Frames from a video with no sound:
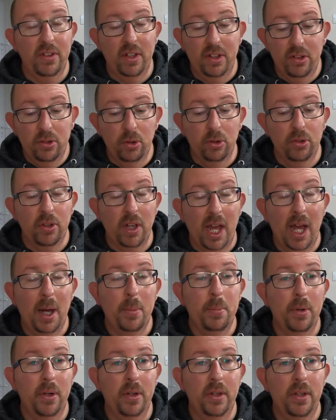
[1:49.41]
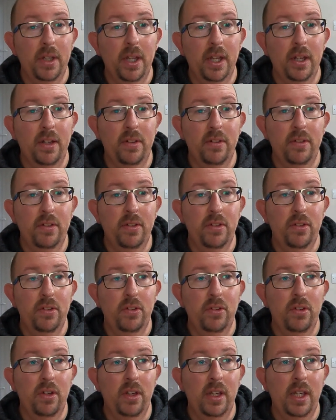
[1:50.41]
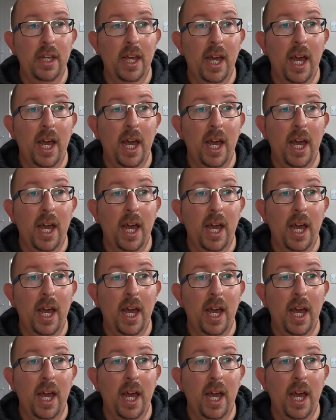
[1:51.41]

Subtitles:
It does happen, it